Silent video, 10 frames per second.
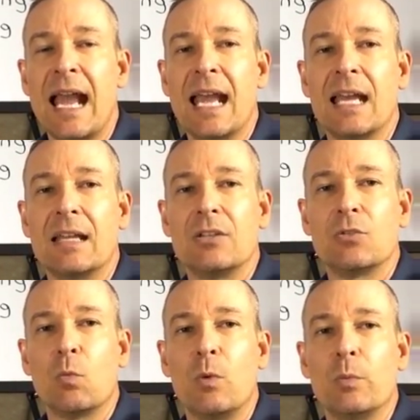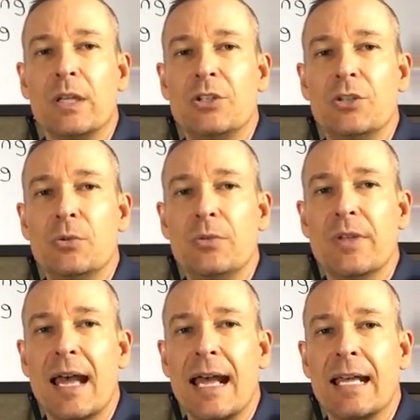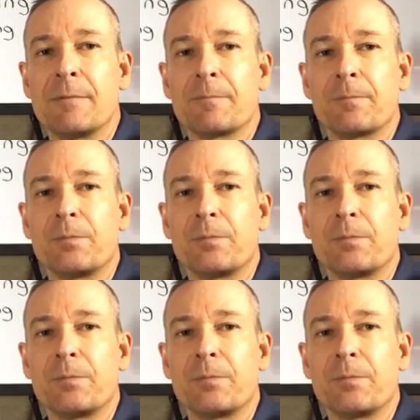And when we do that,